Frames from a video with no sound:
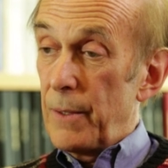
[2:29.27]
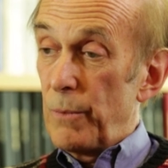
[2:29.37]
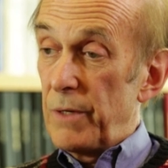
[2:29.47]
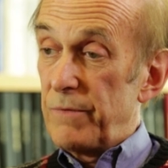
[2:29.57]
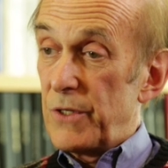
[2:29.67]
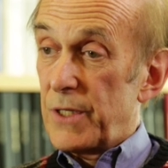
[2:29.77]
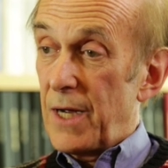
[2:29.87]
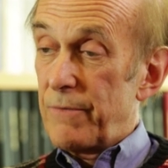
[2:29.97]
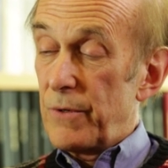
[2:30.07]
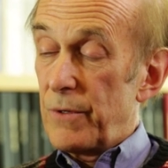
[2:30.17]
we've
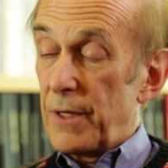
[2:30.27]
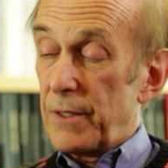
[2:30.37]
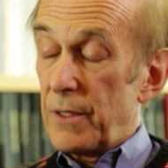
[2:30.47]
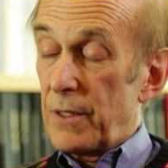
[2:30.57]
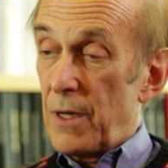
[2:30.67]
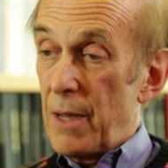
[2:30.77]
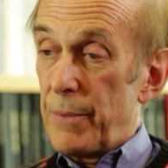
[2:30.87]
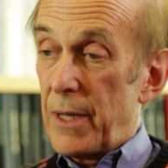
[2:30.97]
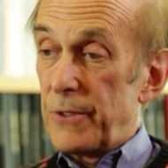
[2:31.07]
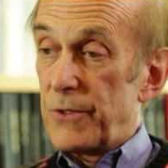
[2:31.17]
discovered that
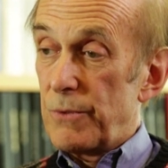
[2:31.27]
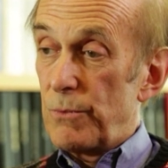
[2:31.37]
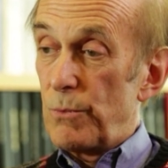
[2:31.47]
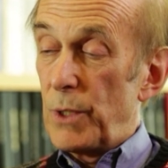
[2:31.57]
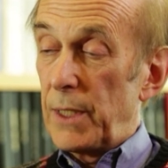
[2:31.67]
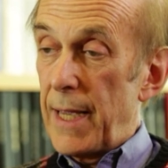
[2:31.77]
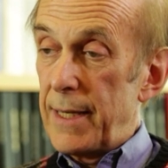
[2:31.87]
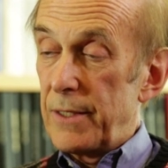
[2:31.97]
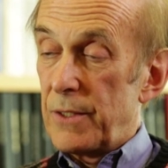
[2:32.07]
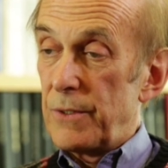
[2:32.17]
compounds
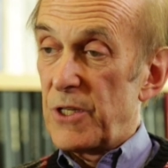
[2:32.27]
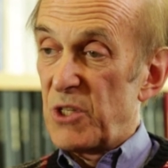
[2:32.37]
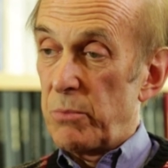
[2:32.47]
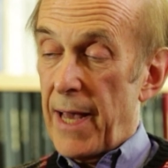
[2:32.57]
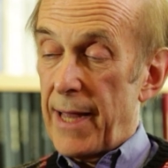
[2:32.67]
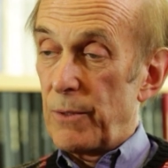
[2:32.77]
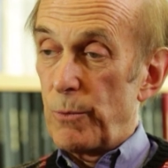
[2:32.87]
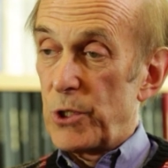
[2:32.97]
related to cisplatin,